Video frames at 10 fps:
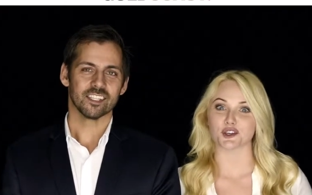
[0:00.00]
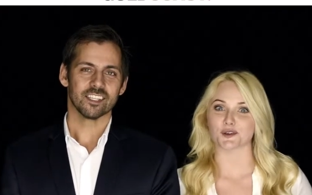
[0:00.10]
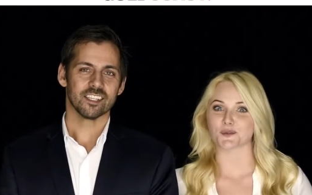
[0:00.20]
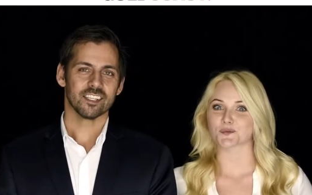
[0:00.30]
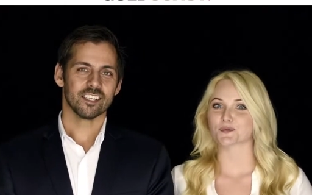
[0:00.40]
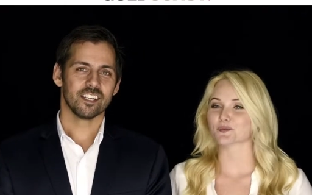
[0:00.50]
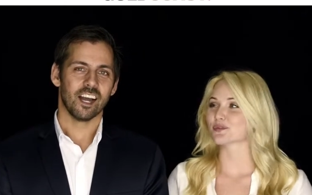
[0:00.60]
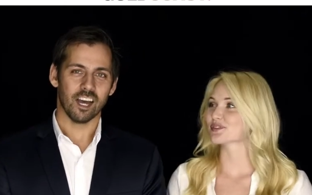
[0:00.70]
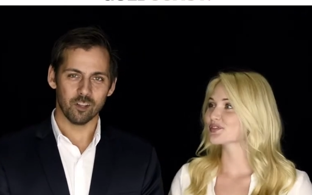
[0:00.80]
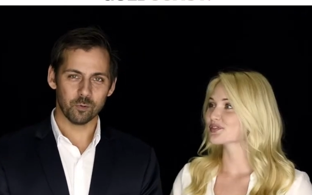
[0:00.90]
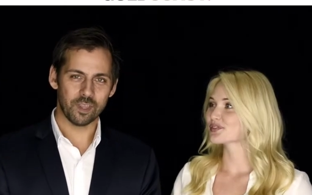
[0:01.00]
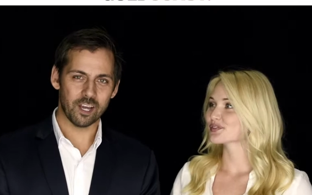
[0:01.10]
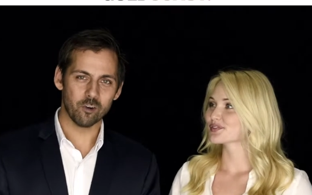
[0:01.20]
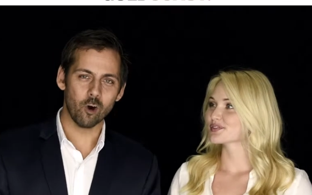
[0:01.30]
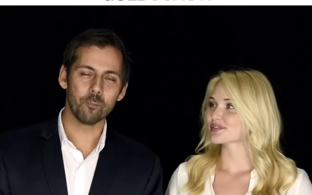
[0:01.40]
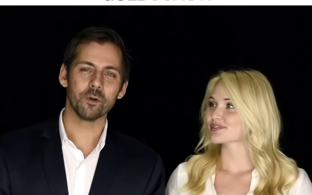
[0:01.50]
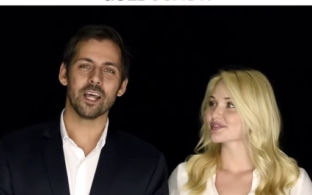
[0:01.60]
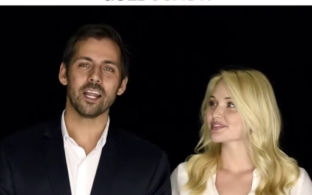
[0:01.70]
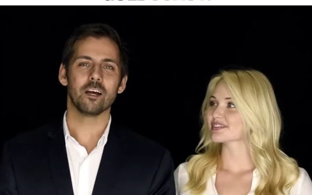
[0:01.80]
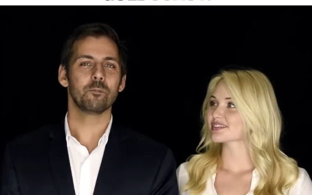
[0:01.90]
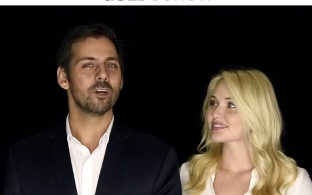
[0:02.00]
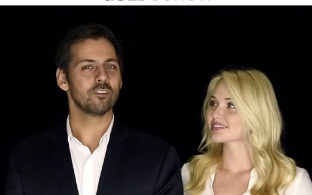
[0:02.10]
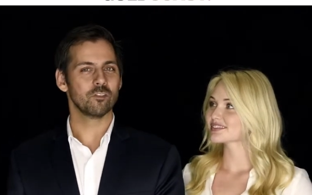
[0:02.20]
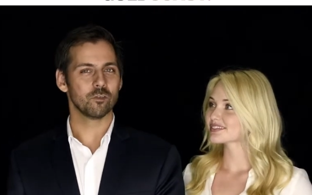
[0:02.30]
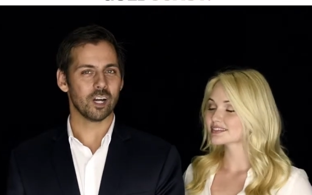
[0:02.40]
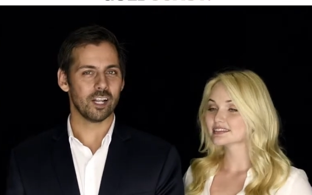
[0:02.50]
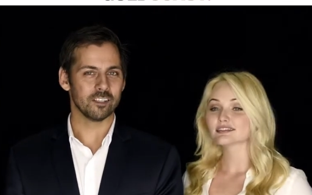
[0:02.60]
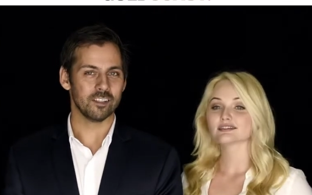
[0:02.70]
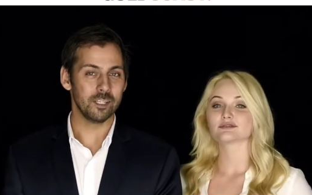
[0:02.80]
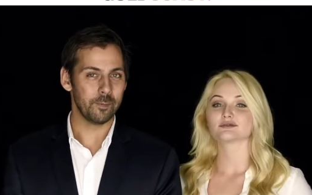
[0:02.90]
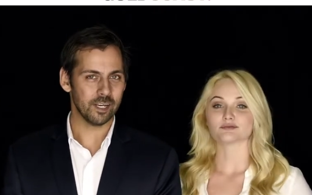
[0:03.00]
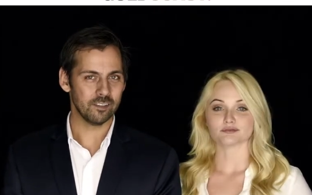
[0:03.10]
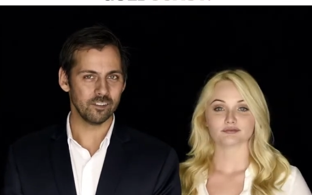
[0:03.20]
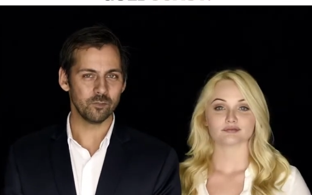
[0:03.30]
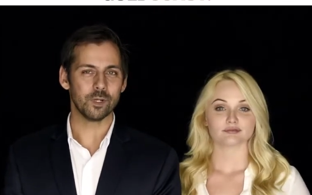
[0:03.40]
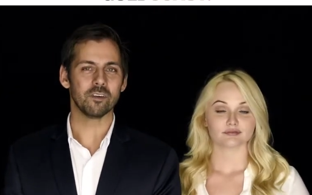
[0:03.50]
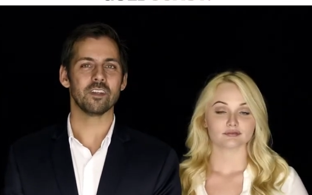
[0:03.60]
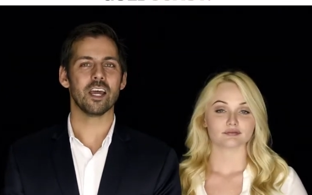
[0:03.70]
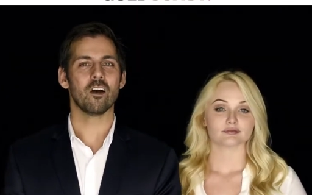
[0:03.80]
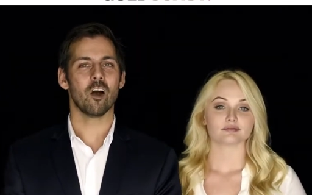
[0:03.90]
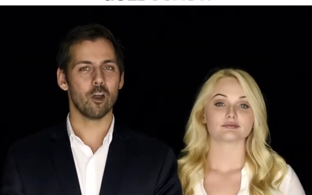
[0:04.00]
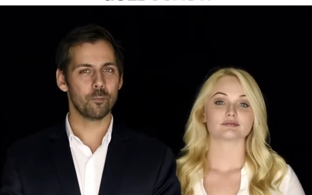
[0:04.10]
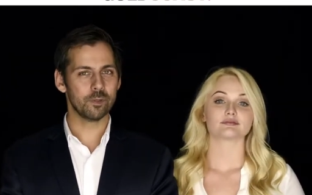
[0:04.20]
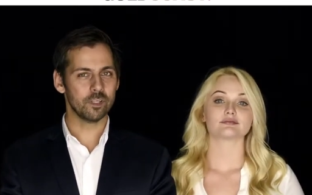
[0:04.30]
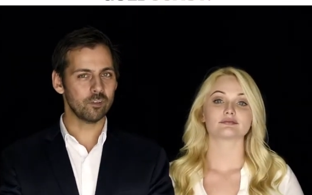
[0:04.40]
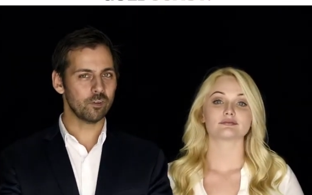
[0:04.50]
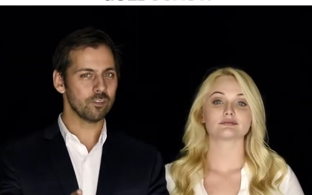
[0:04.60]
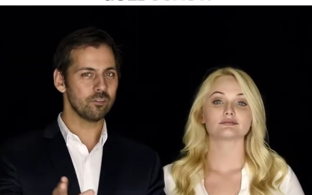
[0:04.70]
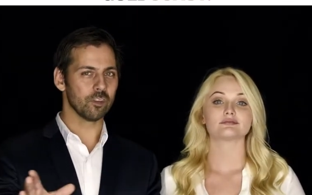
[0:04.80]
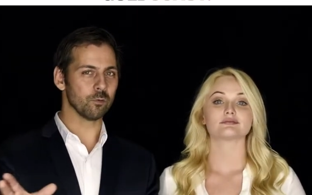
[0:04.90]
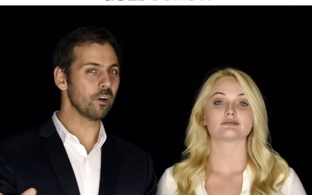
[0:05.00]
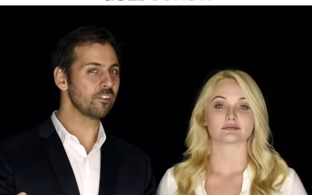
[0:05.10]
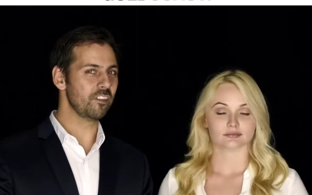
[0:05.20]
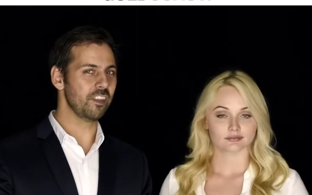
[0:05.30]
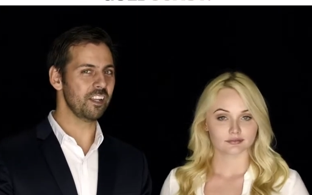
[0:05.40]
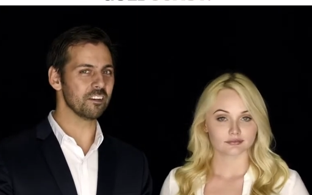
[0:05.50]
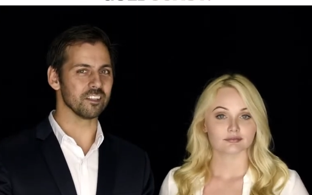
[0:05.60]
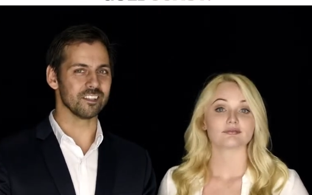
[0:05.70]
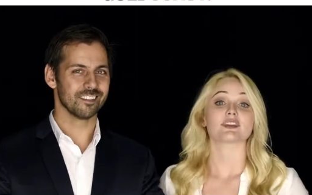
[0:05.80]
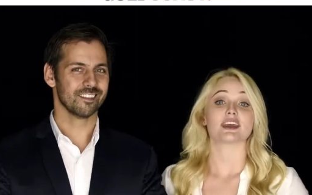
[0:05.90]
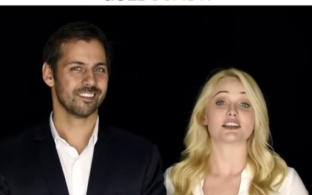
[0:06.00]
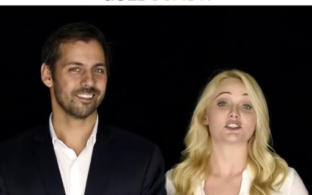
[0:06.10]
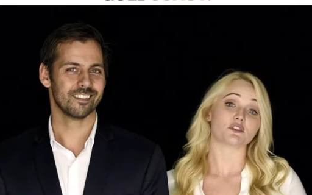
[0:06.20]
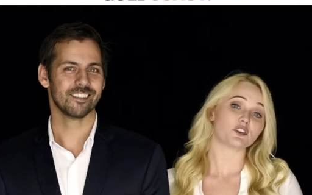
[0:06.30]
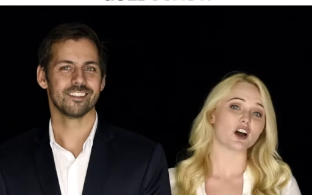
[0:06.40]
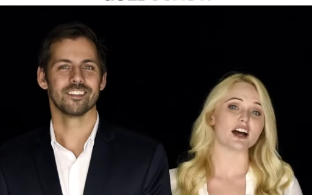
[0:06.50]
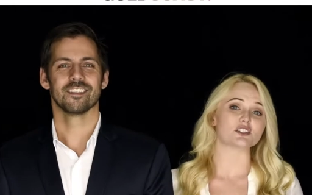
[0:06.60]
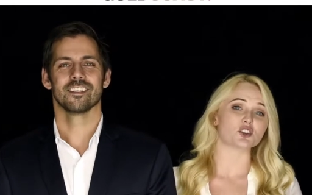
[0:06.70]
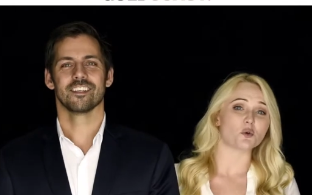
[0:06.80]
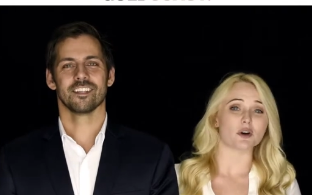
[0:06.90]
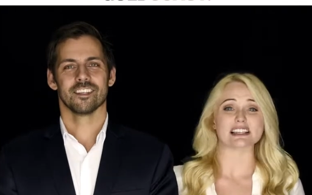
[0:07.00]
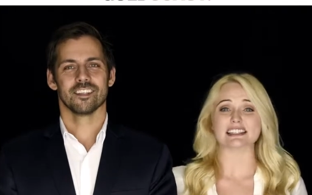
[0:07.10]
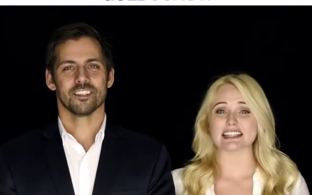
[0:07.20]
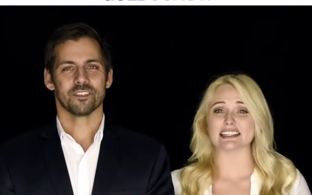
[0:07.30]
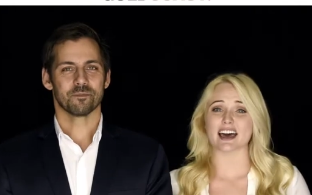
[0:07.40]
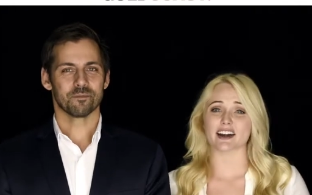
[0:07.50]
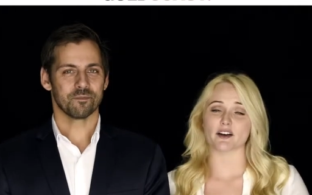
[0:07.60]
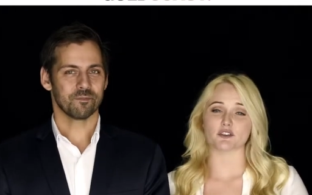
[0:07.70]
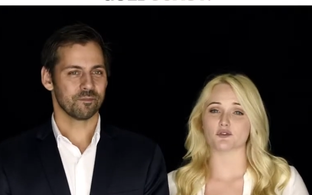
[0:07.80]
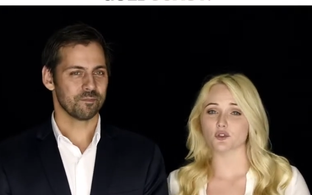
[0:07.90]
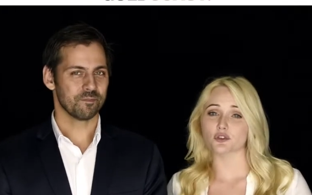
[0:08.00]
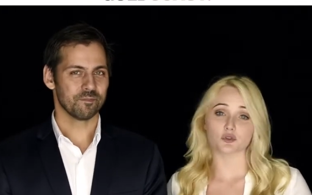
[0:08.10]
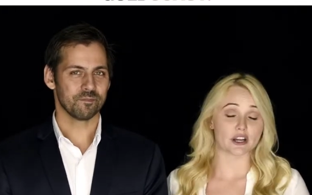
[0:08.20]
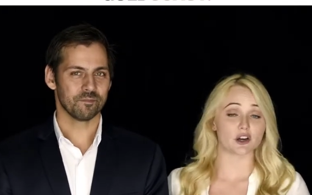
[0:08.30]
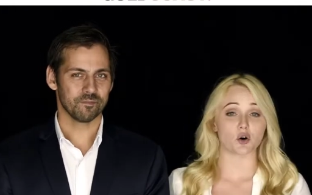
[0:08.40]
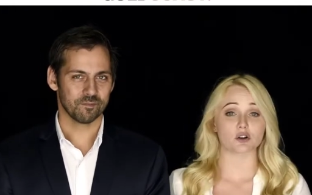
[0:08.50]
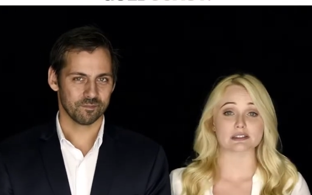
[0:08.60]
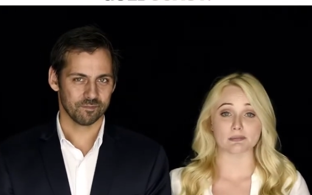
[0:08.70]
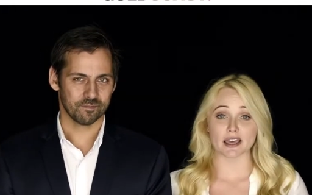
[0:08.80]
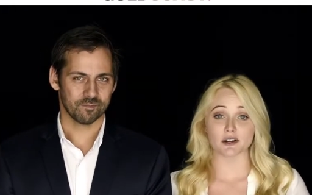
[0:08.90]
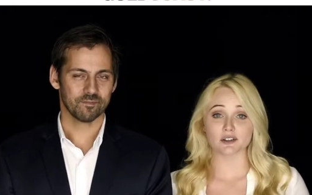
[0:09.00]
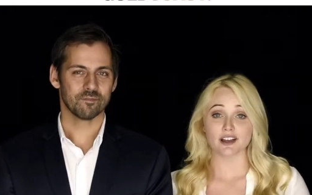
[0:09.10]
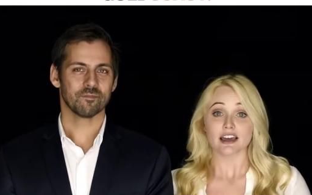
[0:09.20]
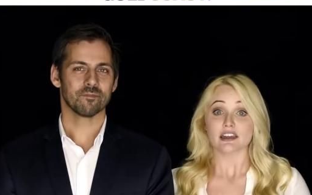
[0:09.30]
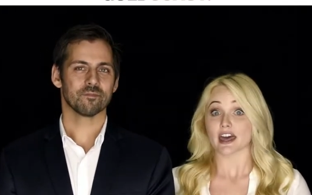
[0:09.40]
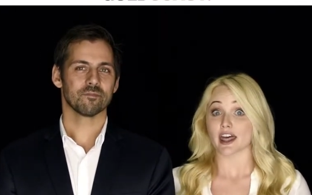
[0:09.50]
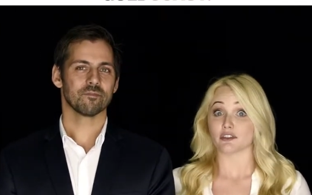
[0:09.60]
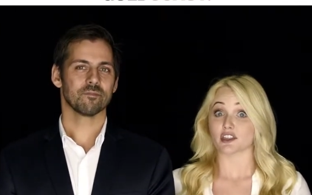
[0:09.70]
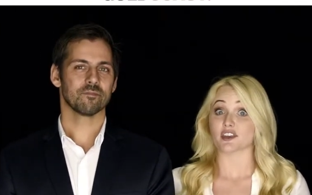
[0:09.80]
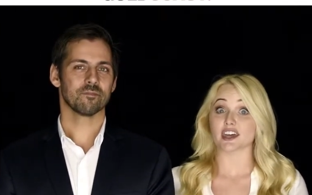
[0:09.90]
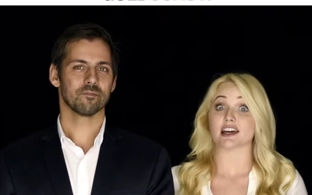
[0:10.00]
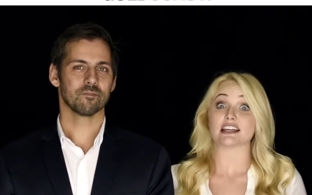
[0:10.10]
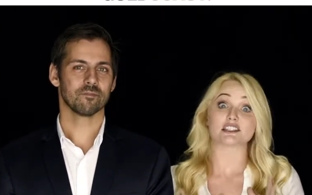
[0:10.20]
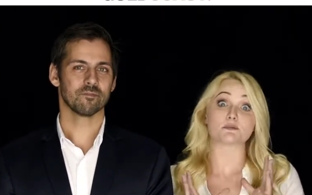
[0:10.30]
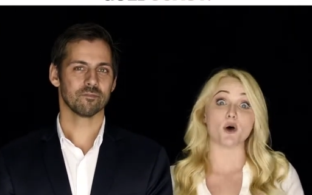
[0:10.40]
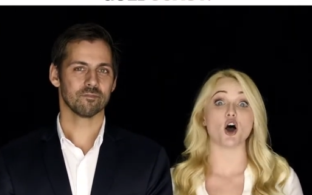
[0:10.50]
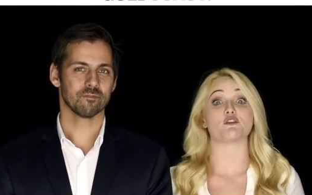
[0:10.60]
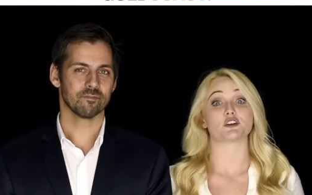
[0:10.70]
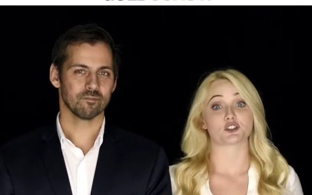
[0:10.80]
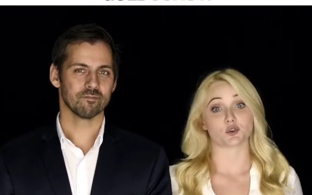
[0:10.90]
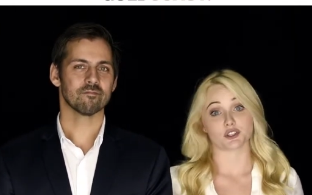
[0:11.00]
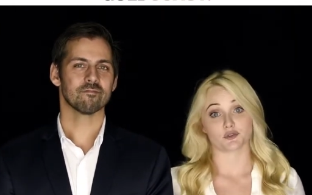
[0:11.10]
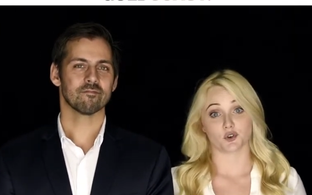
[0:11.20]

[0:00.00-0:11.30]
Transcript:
Speaker 1: you.
Speaker 2: Along with our corporate and our personal gala dinner packages, we have now opened the doors to the Roxy Theatre.
Speaker 1: Yeah, so if you guys don't want to sit down and have the full three-course meal, then the theatre is the perfect choice